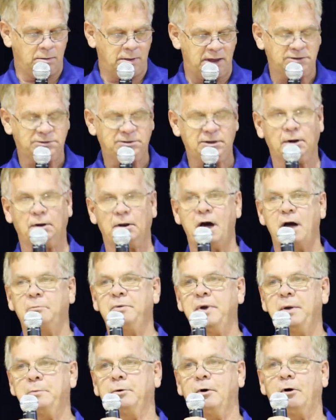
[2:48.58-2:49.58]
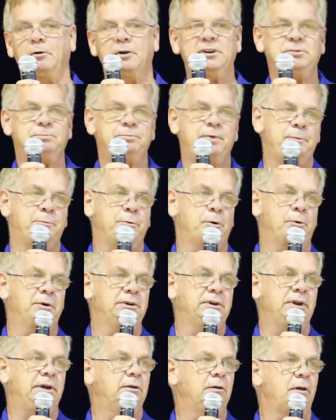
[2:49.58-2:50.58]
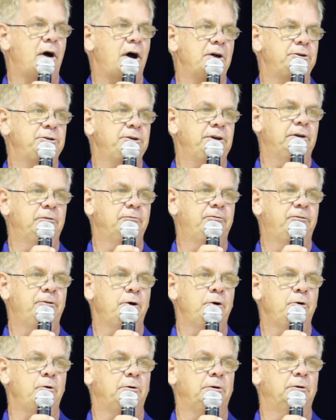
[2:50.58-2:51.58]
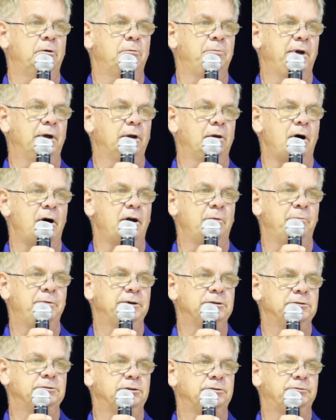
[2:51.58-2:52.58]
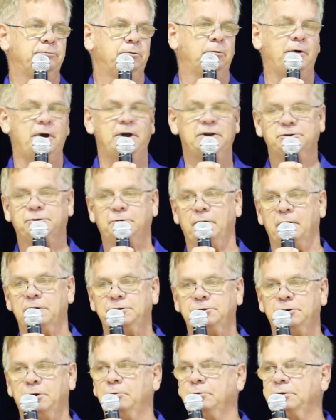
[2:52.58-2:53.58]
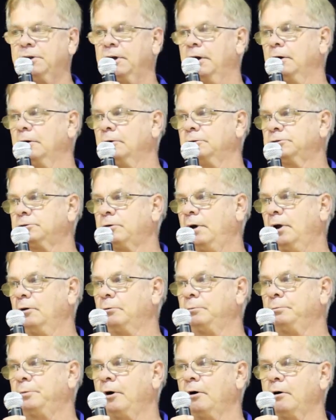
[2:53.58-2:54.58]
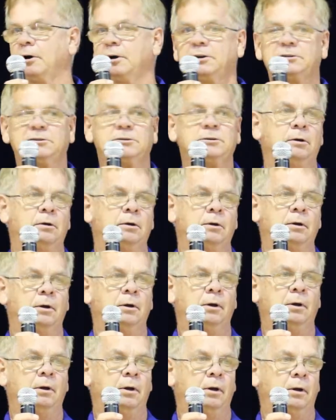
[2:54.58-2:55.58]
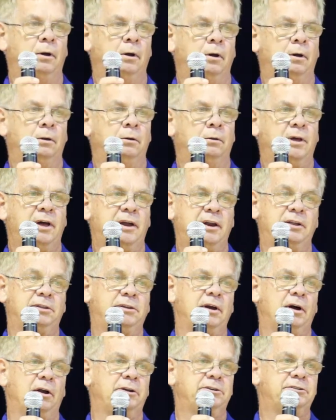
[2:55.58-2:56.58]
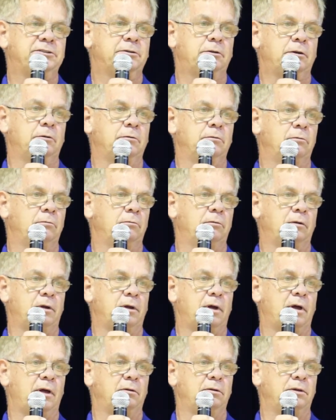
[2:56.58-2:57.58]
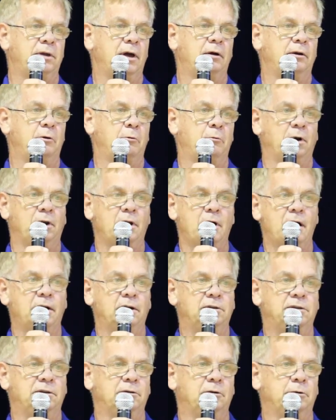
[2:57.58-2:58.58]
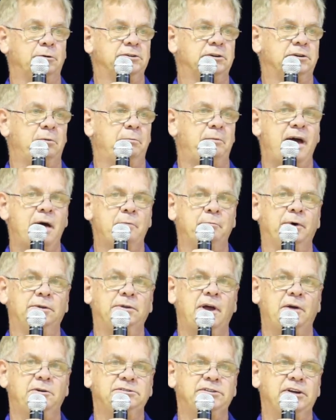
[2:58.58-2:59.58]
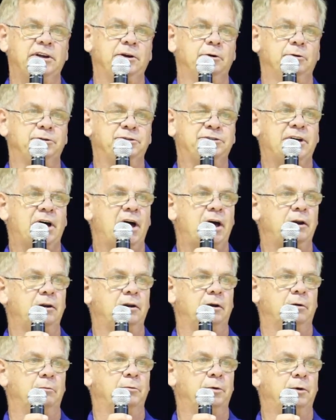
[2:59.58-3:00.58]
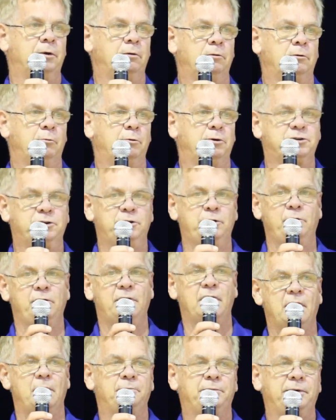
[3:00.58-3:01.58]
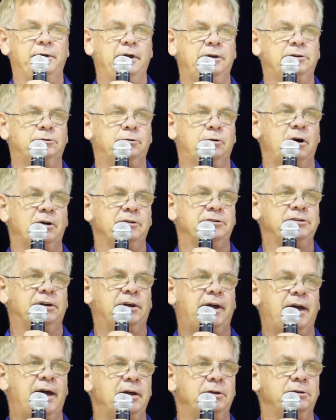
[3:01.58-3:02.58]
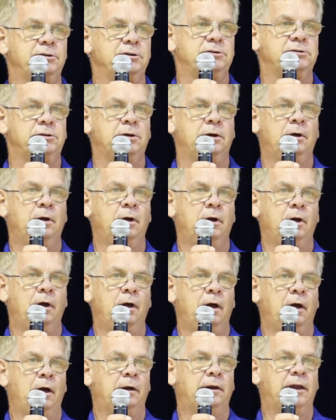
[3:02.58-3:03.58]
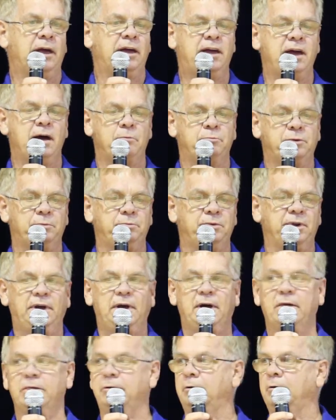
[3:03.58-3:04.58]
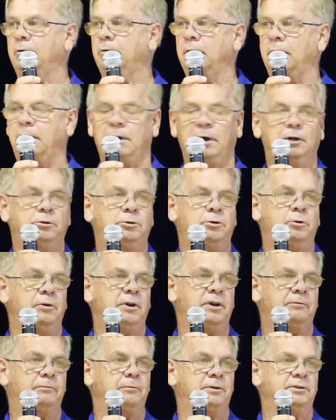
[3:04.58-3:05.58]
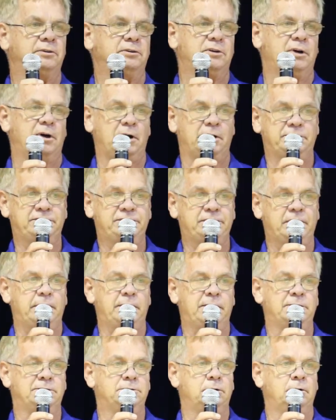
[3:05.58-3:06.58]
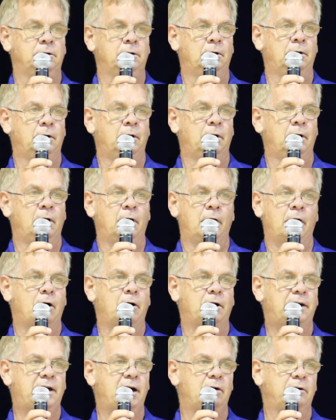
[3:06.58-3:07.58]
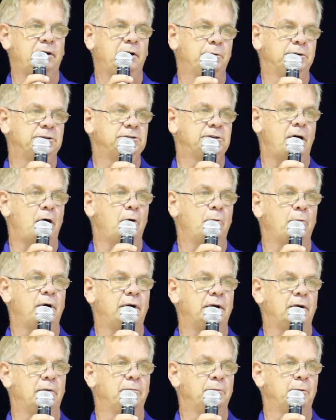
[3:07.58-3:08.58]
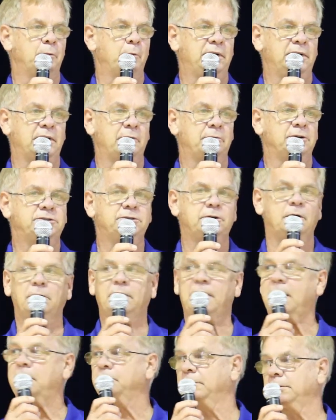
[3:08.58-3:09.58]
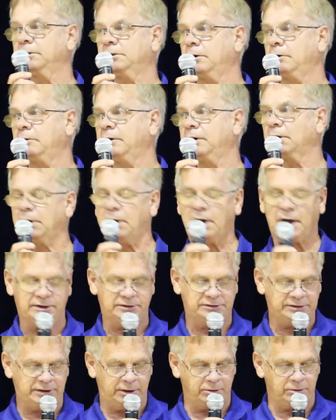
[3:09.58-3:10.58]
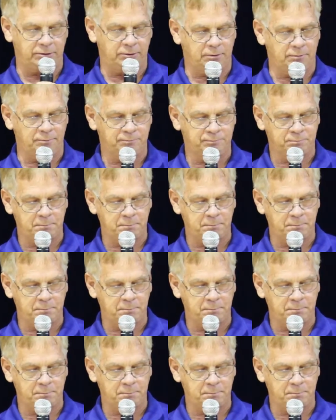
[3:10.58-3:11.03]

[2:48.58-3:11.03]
They said all these people would need lodging and food. There would be a lot of business for restaurants, hotels, trailer parks. They didn't tell us that, there was a demand, but they single-sided them. There was 2 companies crossing Kansas, and they kept them together in 2 different cities. Our county was not one of them. We never saw that materialize either.